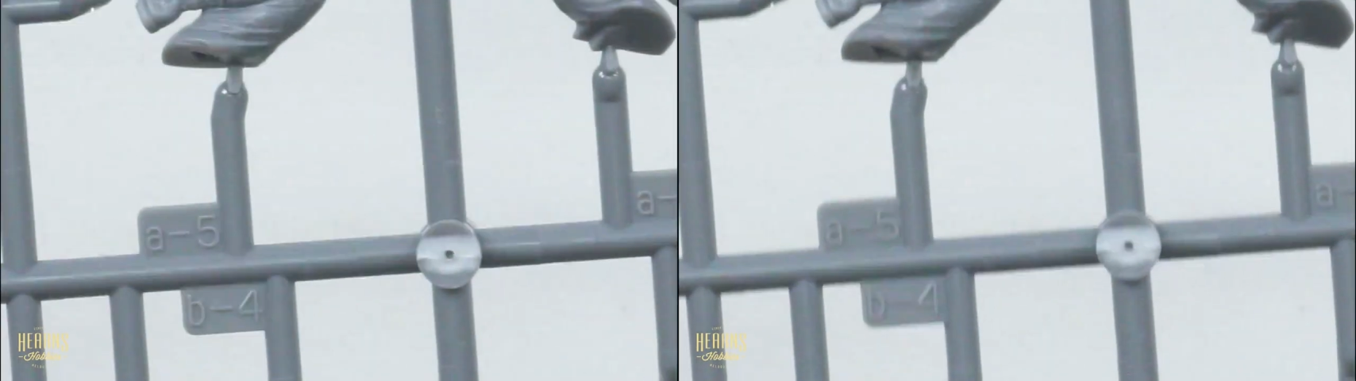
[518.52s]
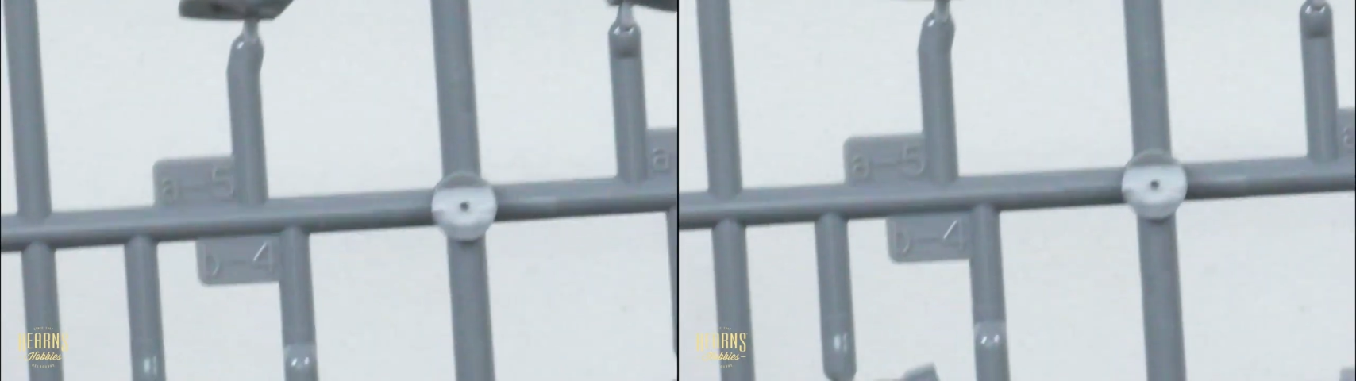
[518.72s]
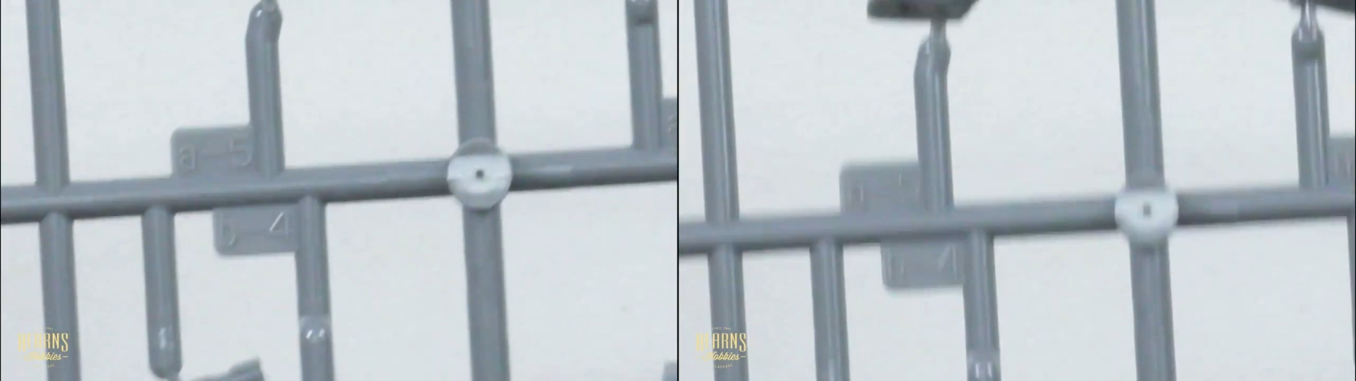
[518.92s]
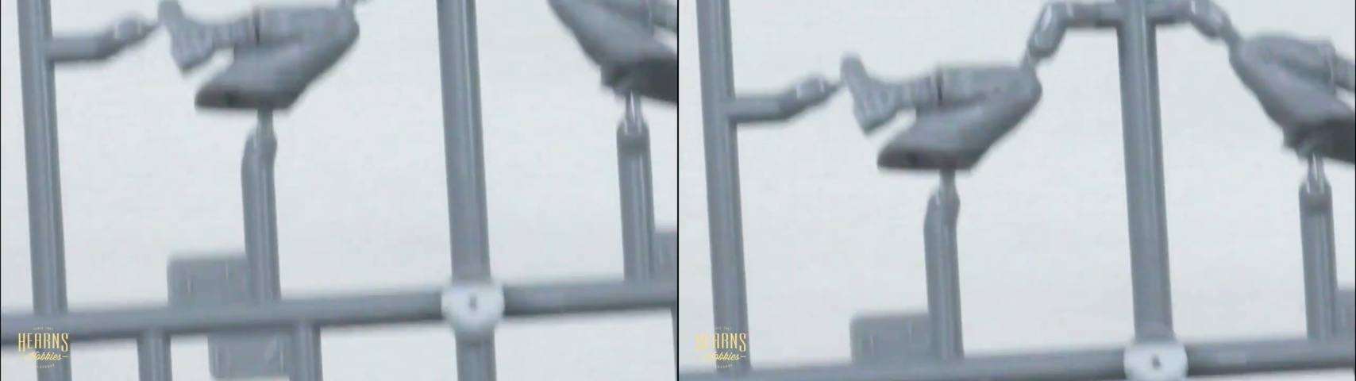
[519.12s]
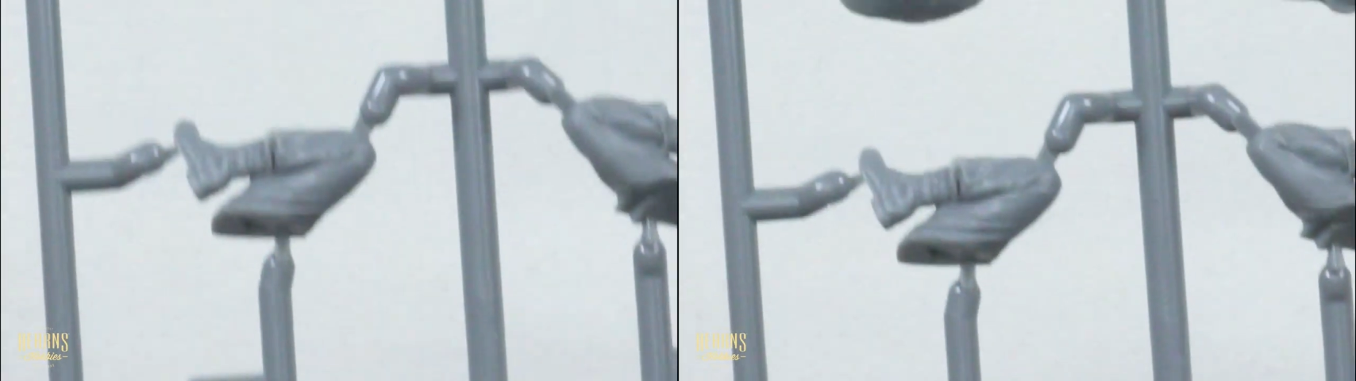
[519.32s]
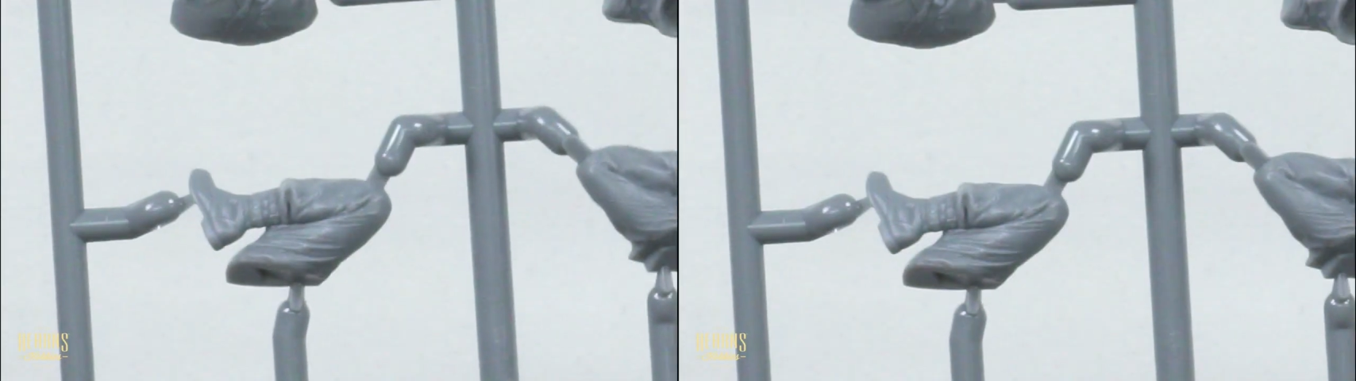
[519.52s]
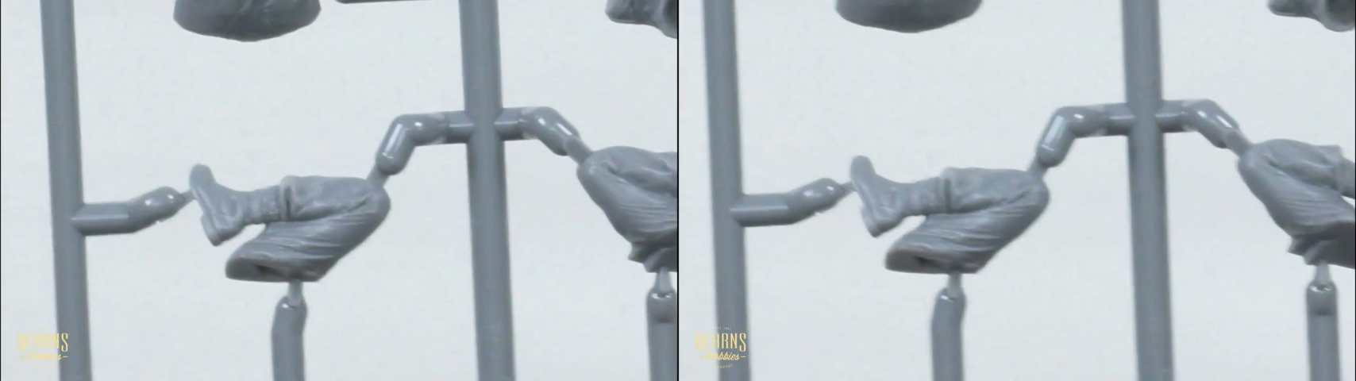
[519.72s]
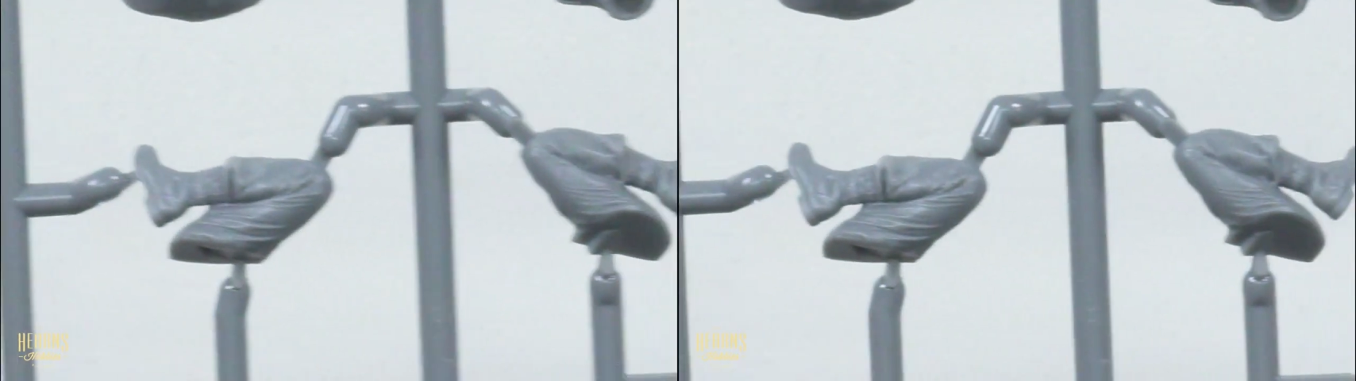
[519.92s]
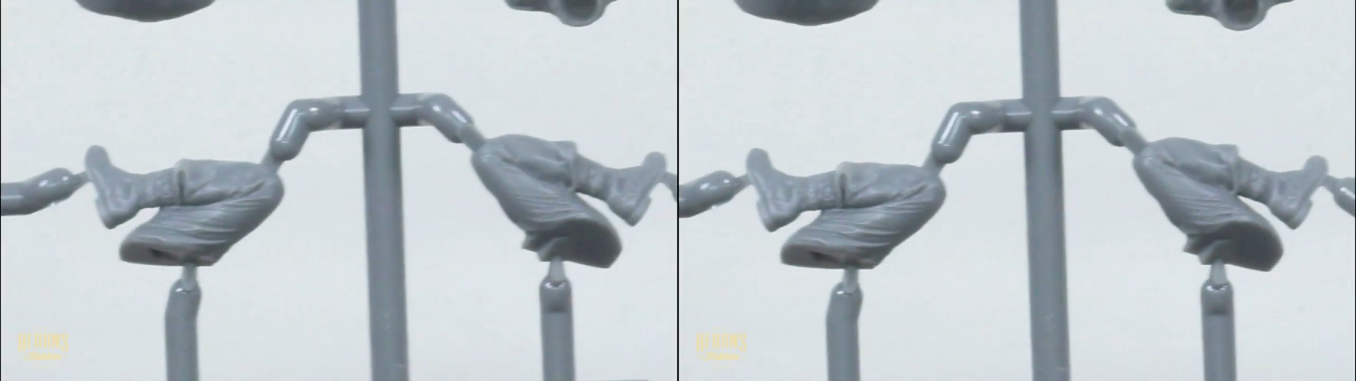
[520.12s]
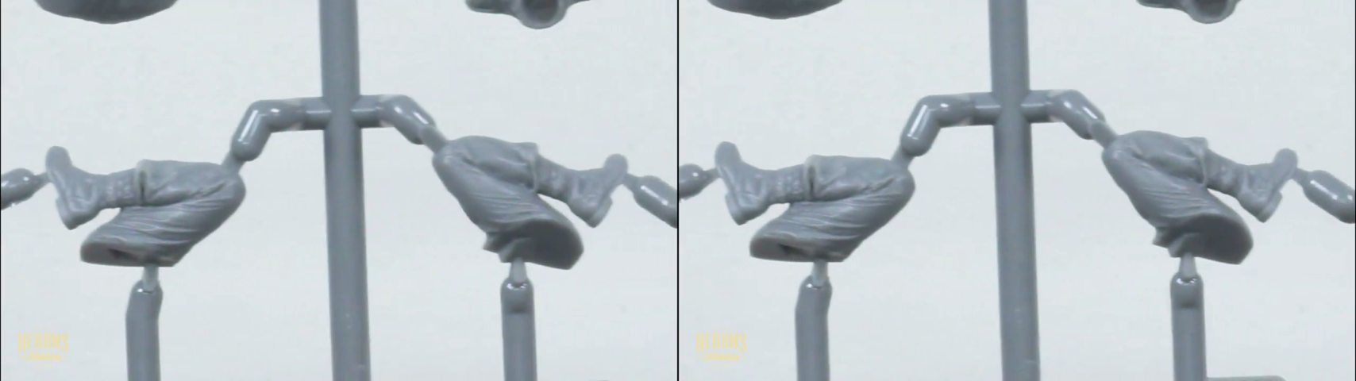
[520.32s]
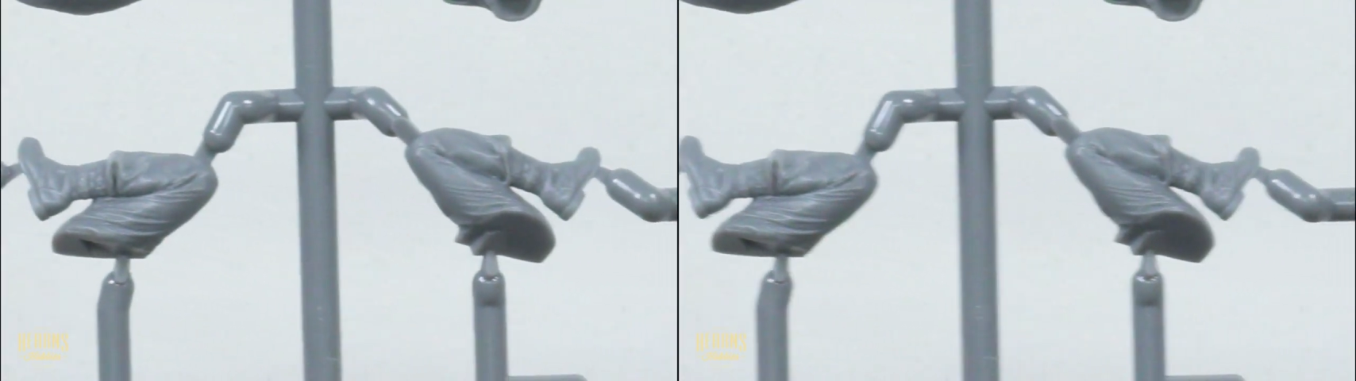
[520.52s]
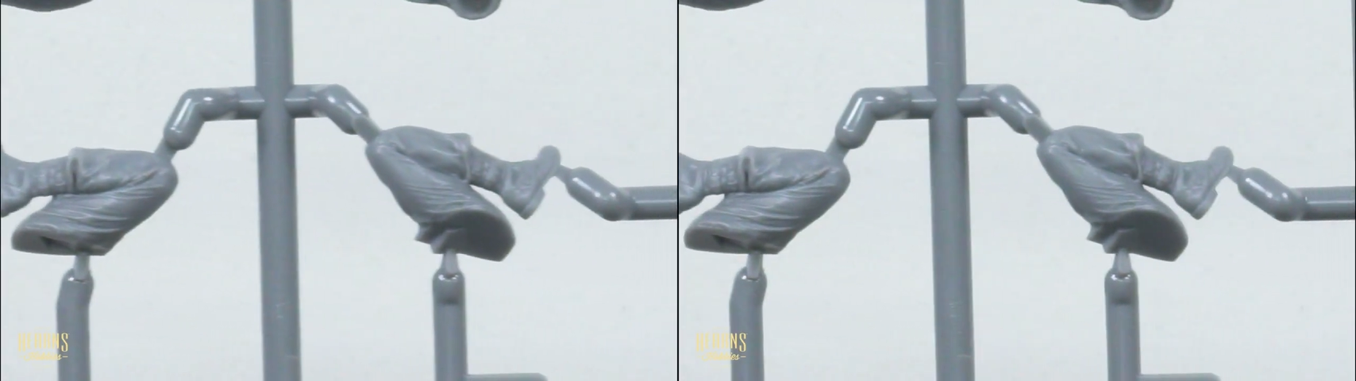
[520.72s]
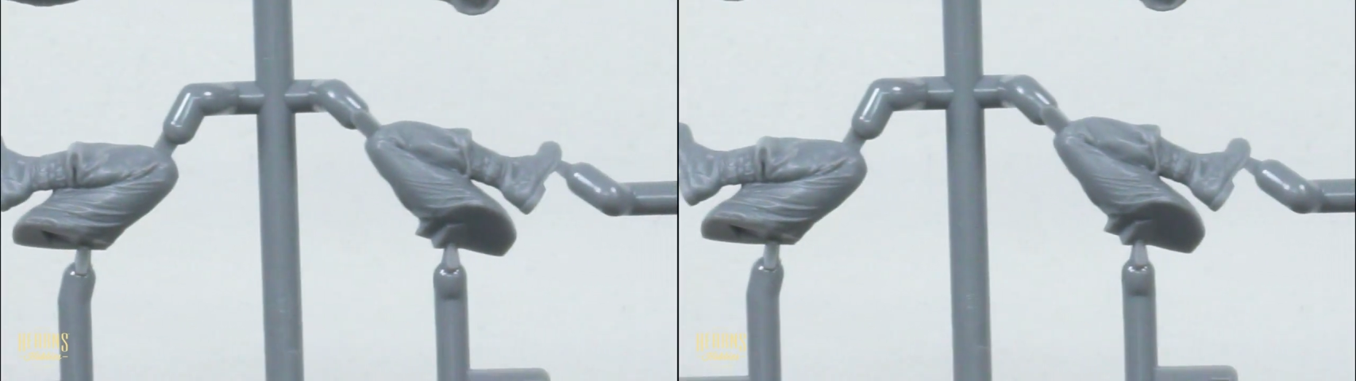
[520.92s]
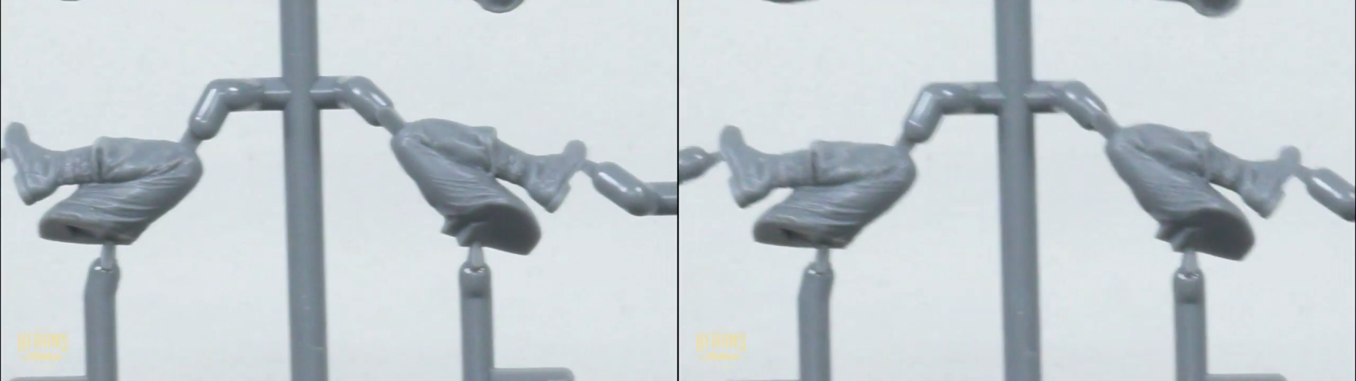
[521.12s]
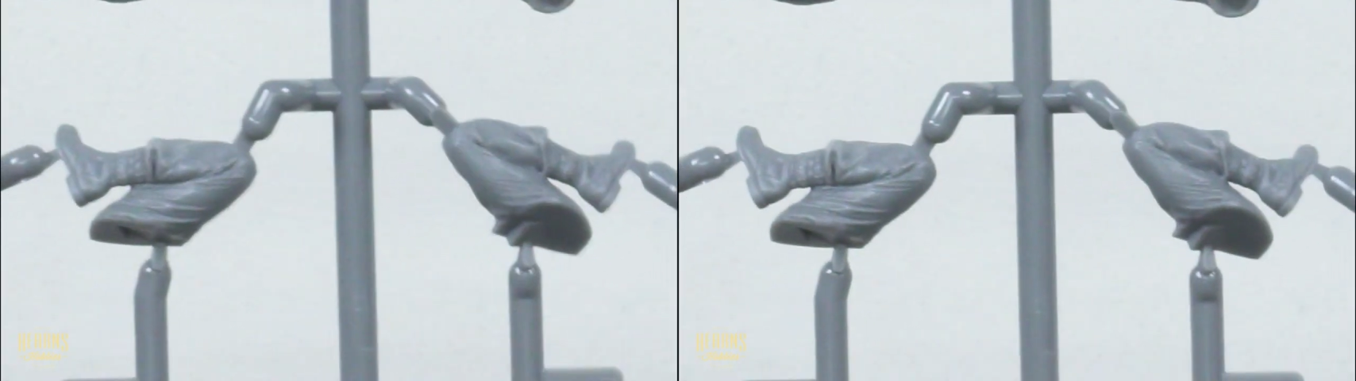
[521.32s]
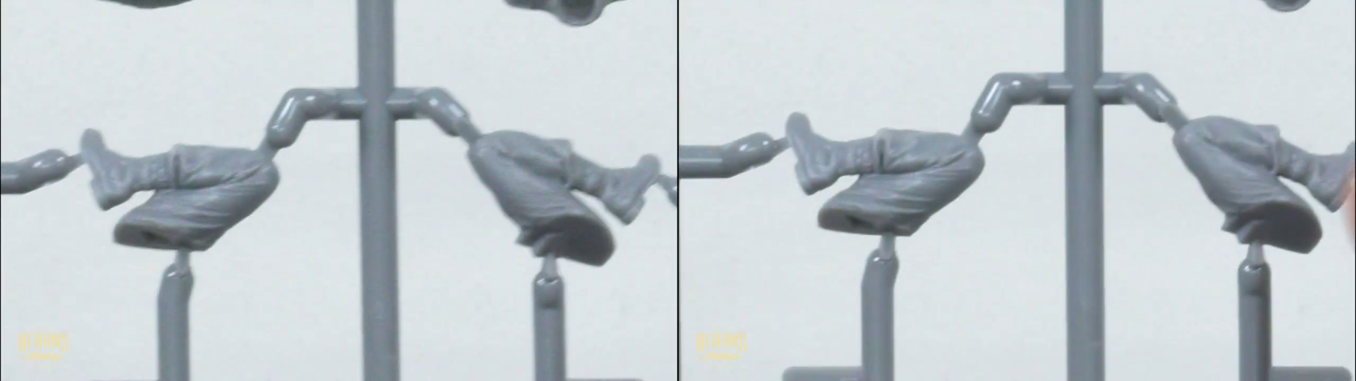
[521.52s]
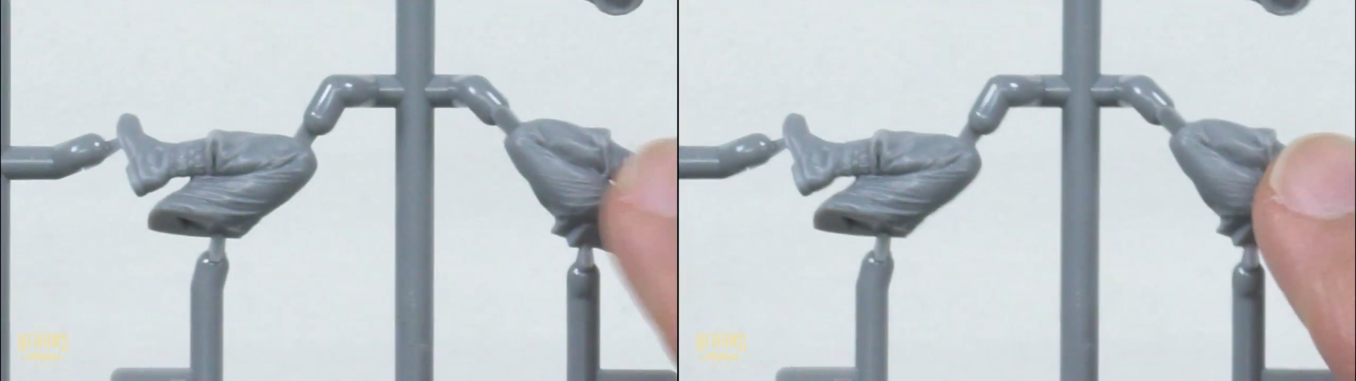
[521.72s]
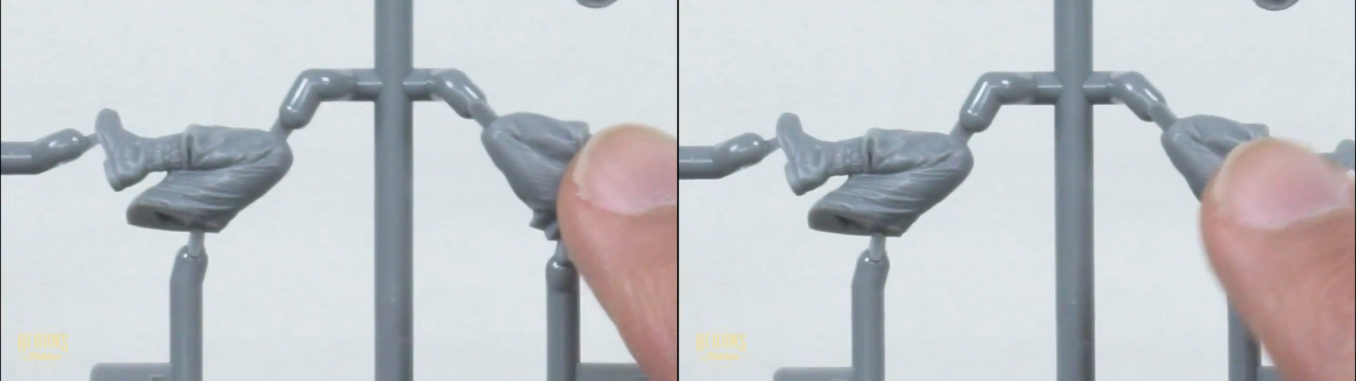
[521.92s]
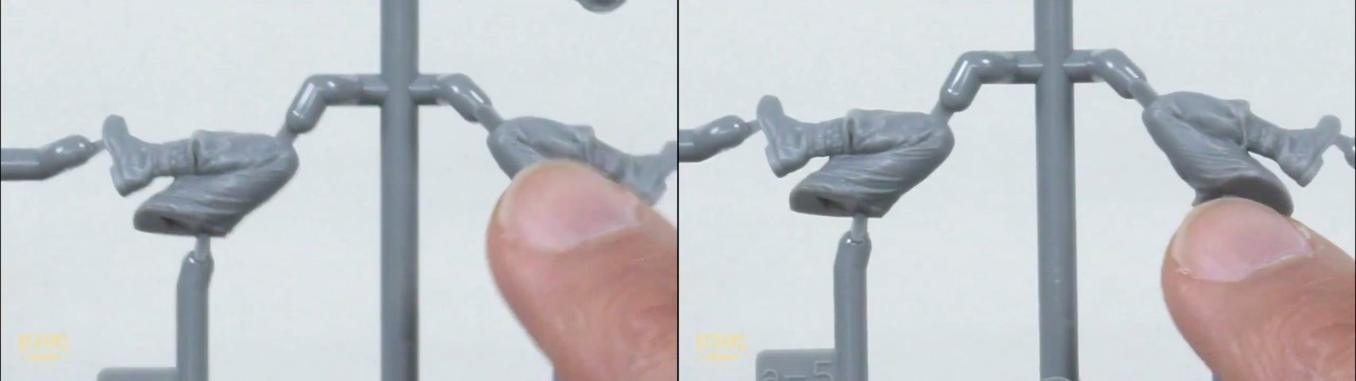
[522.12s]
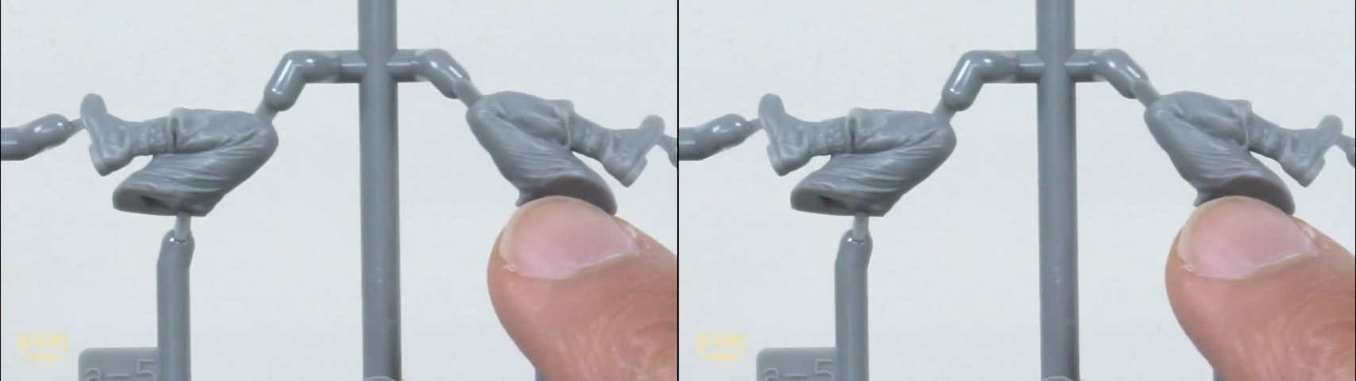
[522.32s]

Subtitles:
(no speaker visible)